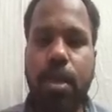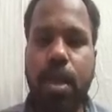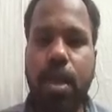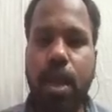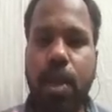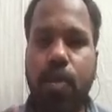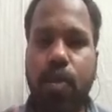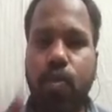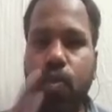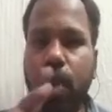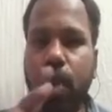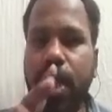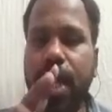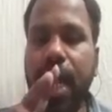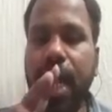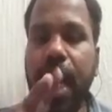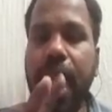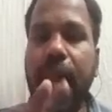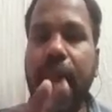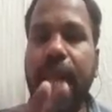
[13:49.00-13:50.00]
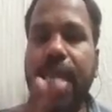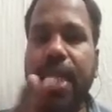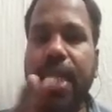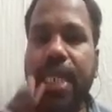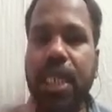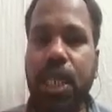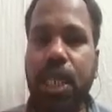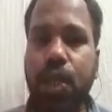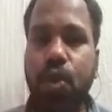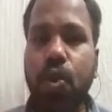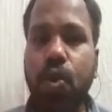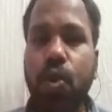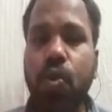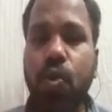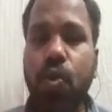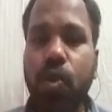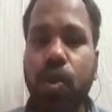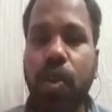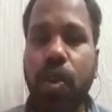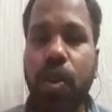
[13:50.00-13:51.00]
the 1 and
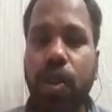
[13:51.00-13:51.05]
0